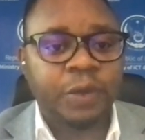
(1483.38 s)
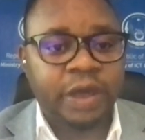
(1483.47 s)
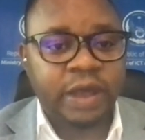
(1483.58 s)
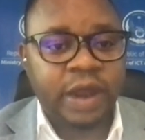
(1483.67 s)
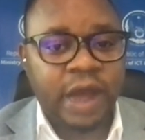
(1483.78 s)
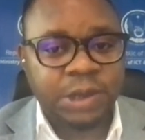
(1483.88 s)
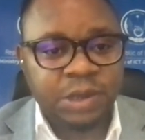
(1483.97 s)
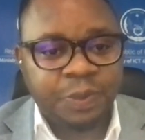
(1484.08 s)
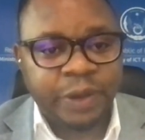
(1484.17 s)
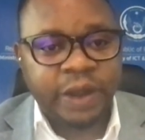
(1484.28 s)
and we
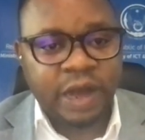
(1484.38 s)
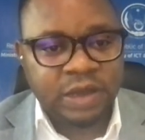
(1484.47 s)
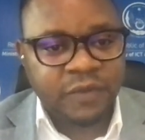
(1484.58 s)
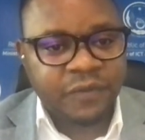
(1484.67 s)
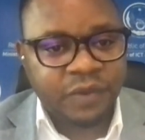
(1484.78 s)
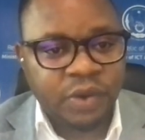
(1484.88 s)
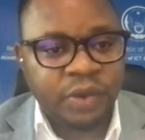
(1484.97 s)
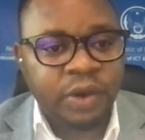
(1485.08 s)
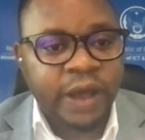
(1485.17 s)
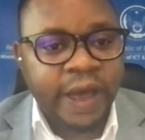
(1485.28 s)
can actually play an
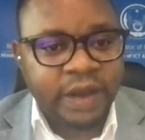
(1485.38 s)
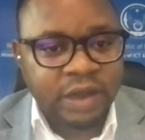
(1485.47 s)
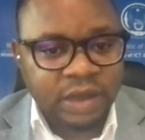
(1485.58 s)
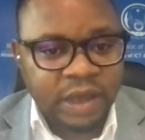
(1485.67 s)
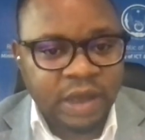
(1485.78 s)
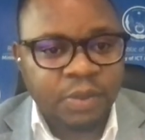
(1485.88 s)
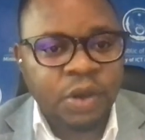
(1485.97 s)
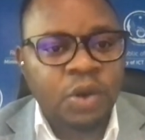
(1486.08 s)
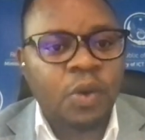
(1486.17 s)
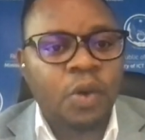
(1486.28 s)
active role on guiding
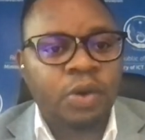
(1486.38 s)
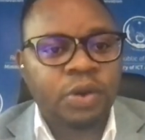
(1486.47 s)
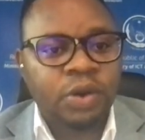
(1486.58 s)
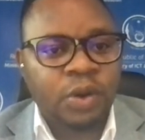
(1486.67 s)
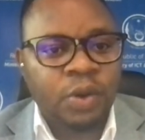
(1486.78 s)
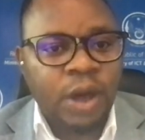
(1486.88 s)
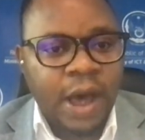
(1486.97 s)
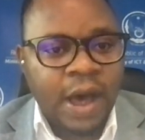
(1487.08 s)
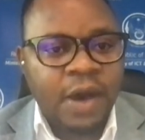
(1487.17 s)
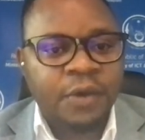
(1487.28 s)
them on
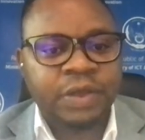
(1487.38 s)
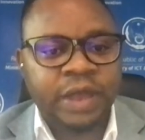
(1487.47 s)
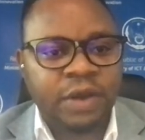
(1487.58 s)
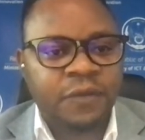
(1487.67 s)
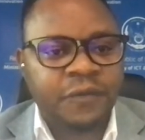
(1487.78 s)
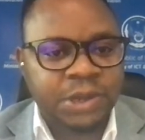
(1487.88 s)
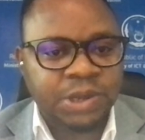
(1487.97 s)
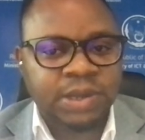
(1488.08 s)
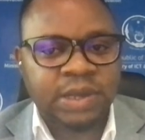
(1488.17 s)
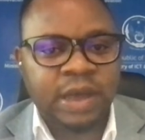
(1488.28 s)
how the
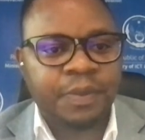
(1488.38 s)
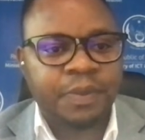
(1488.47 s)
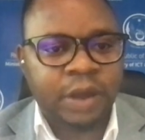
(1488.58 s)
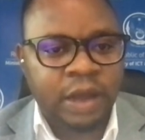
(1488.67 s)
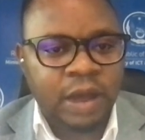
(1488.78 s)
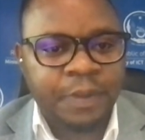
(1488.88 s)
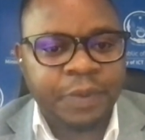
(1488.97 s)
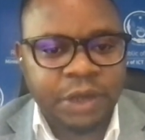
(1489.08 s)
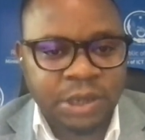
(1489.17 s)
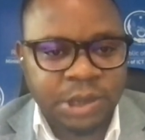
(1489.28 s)
innovations,
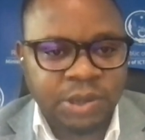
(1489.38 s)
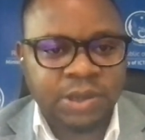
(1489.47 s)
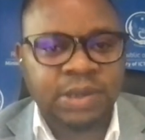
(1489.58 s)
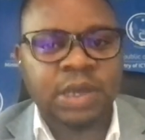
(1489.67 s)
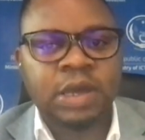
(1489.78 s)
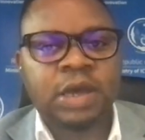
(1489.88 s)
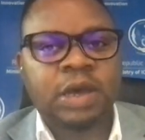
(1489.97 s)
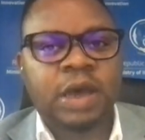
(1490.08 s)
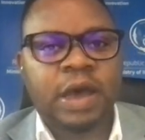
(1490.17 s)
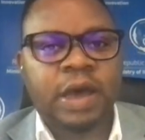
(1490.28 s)
applications
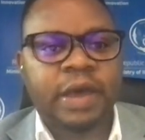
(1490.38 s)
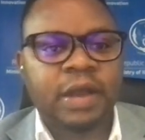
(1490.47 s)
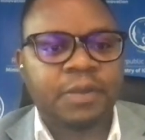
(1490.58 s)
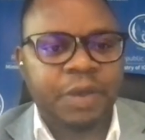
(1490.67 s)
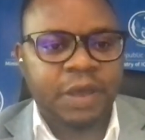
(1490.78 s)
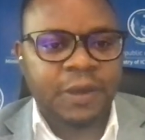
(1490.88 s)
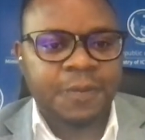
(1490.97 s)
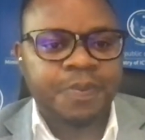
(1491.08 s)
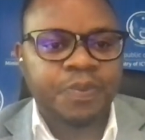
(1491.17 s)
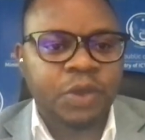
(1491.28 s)
can
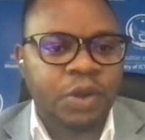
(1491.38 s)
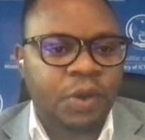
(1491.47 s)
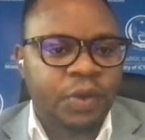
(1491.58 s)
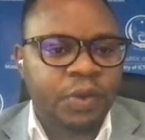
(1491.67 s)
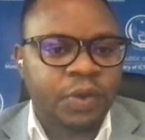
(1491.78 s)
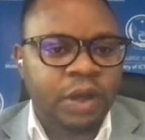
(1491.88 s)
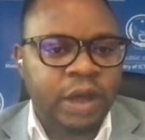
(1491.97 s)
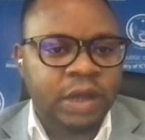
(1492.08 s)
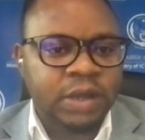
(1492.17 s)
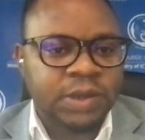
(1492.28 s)
be, you
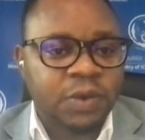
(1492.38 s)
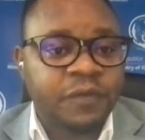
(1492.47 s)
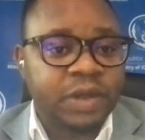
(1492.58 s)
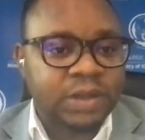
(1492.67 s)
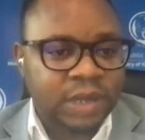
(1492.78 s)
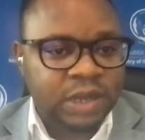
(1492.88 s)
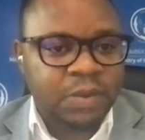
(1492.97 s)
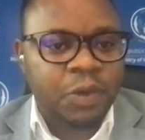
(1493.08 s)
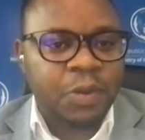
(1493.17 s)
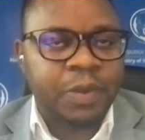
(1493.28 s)
know, solving
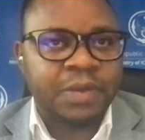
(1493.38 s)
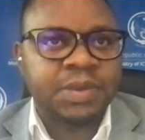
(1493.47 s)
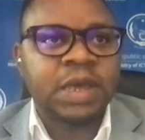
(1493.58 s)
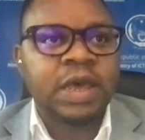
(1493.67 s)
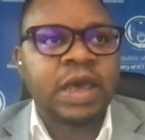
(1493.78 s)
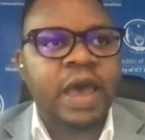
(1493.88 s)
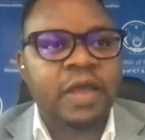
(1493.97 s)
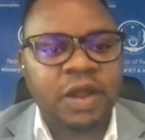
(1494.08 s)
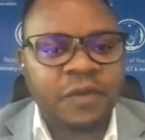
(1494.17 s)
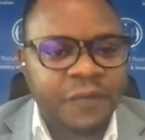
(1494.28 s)
certain problems.
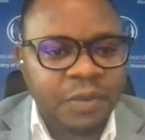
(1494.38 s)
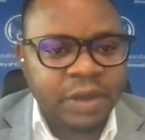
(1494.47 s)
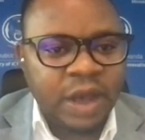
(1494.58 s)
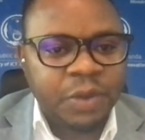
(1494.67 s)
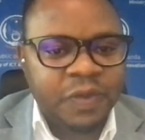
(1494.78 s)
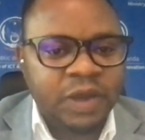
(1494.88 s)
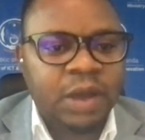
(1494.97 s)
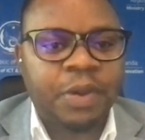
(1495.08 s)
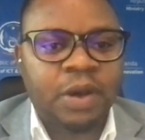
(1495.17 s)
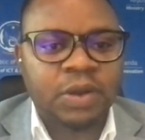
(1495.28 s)
And then from there,
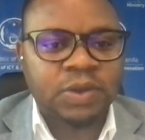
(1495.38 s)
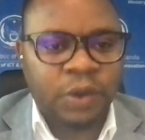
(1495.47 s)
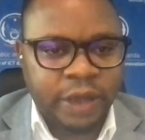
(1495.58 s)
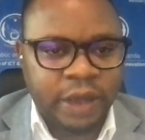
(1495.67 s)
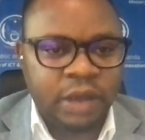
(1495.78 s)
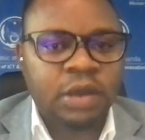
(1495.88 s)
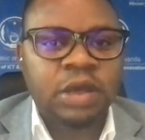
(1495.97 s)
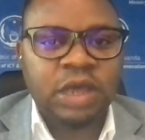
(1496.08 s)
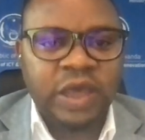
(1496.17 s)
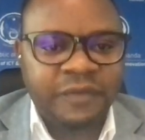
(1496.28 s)
we think about,
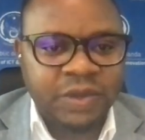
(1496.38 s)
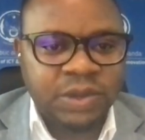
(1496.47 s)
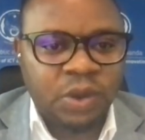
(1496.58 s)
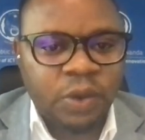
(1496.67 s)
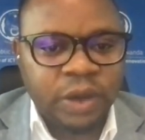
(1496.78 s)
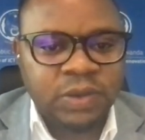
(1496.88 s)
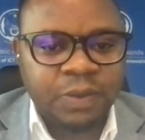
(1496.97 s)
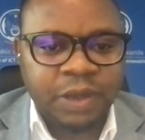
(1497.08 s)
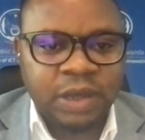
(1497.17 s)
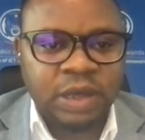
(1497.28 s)
okay, if it's not
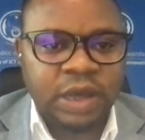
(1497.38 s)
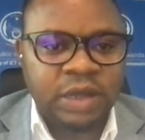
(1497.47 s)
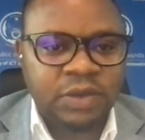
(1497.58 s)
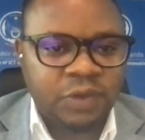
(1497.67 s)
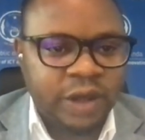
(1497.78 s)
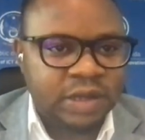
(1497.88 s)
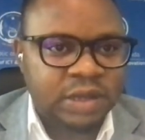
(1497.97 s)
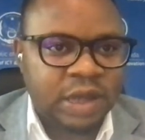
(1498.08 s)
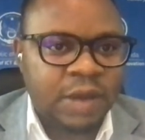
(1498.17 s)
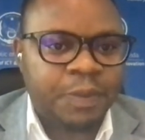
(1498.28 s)
going to be a
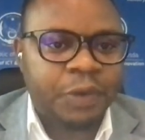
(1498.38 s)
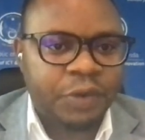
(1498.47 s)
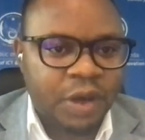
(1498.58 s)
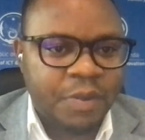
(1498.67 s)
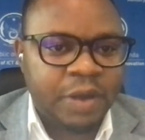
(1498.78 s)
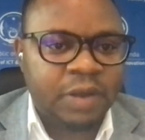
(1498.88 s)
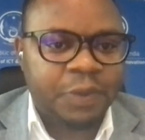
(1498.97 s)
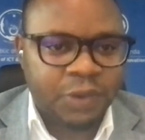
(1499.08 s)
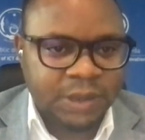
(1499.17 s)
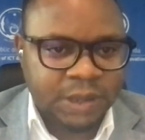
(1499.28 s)
direct
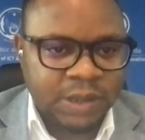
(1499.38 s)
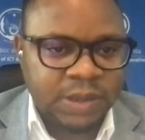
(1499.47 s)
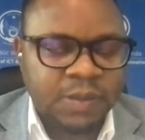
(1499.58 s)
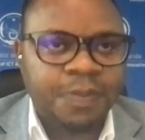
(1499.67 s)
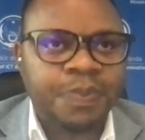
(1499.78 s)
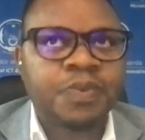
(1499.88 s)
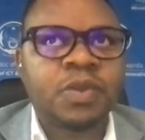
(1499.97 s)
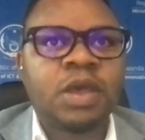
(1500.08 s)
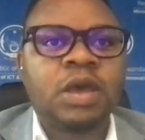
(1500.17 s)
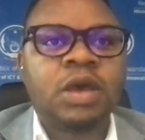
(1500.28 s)
procurement process,
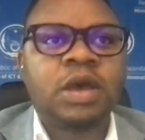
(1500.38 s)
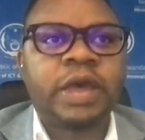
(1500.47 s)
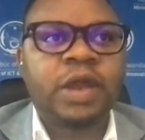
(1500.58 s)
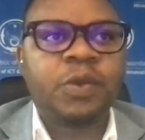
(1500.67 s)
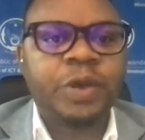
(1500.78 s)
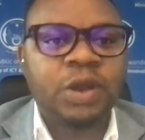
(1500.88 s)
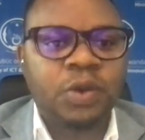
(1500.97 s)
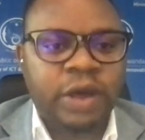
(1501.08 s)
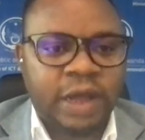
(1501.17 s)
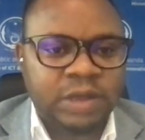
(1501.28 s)

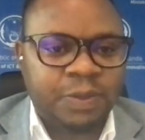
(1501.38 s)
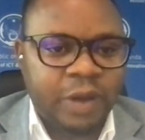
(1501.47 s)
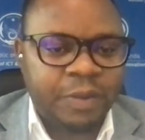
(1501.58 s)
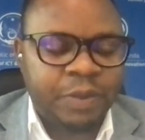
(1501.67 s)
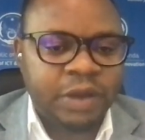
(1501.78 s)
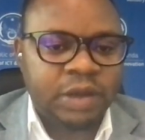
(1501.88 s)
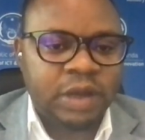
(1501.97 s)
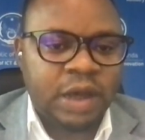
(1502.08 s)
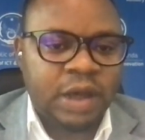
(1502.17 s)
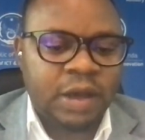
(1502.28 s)
can we look at
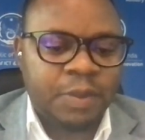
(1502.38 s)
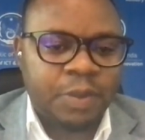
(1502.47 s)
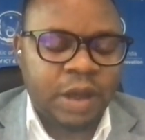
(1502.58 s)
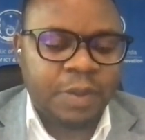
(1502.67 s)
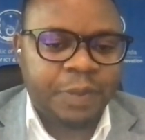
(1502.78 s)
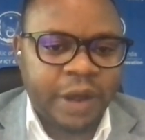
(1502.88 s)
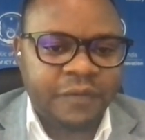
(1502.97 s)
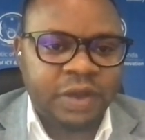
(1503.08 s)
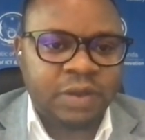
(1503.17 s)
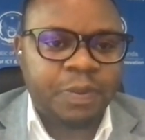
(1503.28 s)

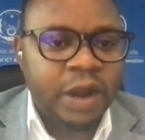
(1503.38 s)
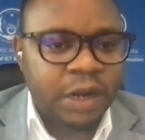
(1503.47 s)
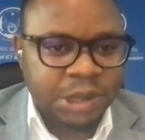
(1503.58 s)
public-private